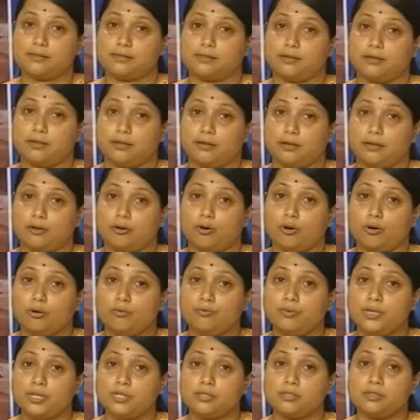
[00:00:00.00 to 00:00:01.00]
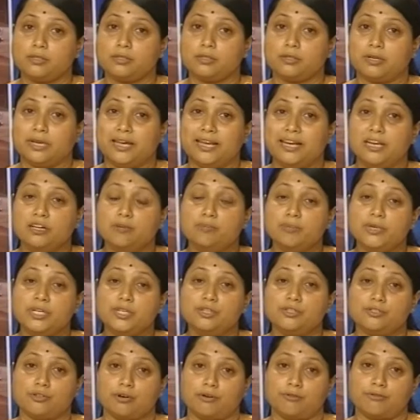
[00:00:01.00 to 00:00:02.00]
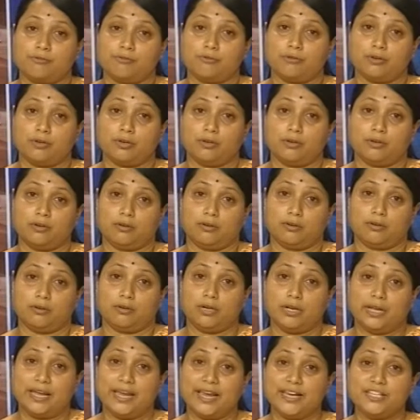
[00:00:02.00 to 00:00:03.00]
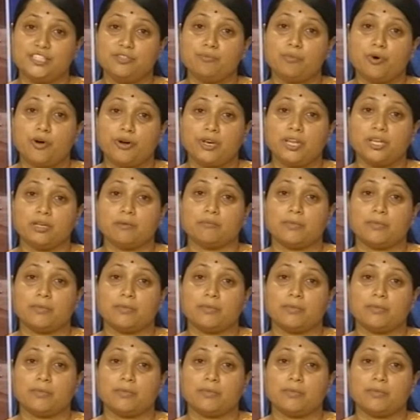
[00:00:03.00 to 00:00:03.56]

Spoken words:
always the element of hegemonic